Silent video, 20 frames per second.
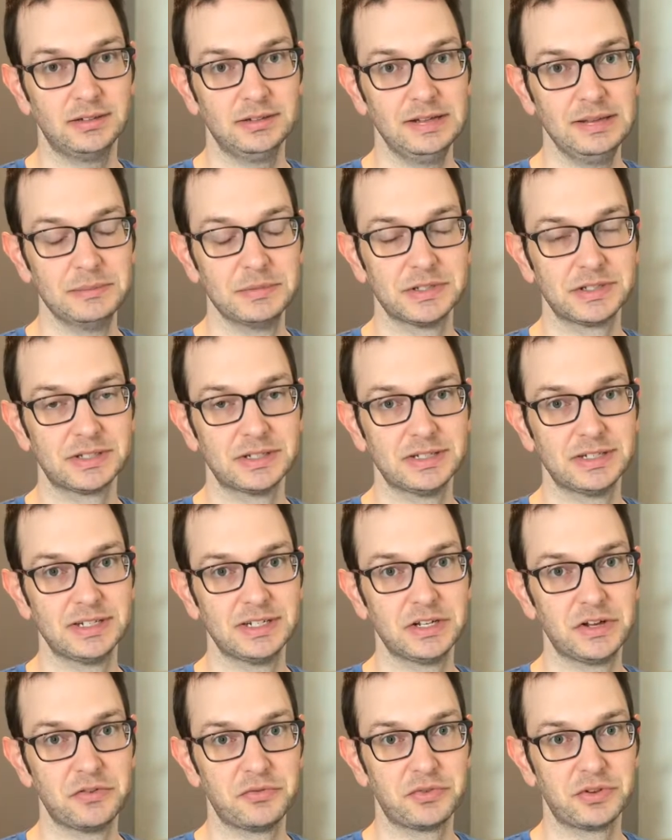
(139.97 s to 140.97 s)
I miss
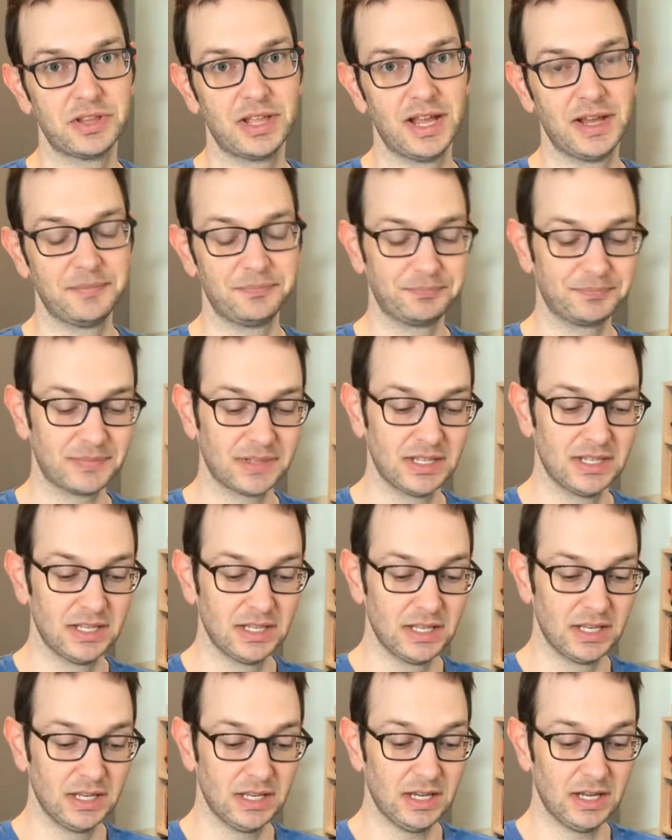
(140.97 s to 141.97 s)
Coutinho for that.
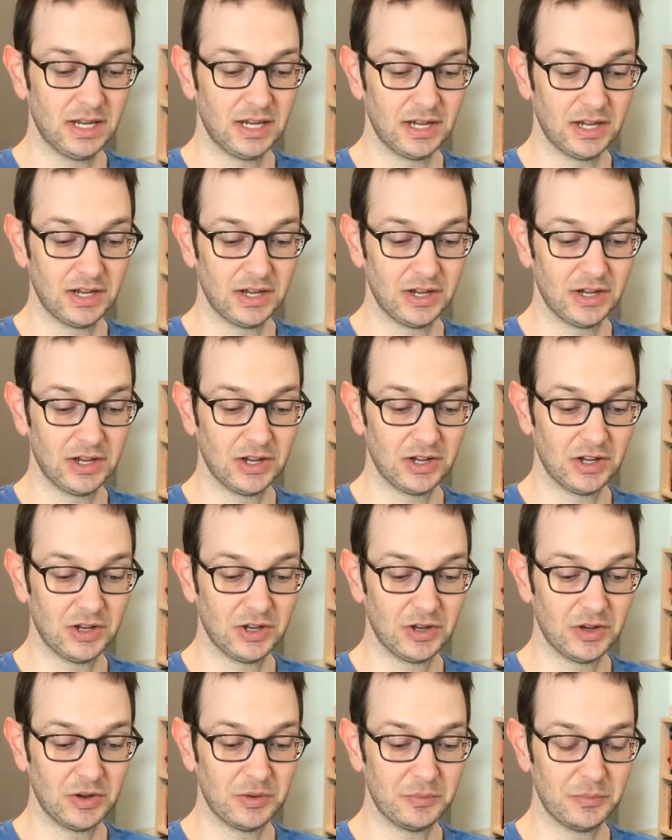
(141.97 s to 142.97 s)

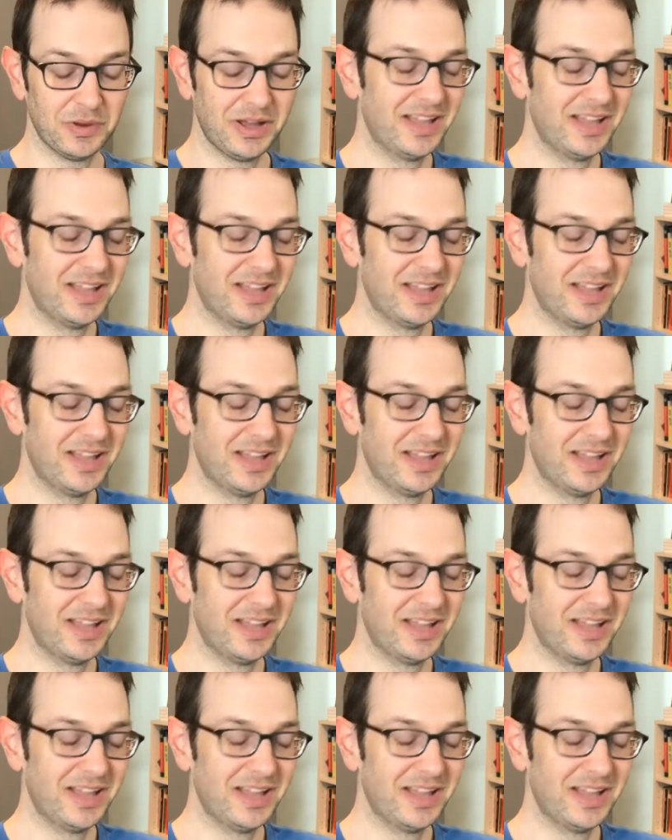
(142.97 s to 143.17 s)
How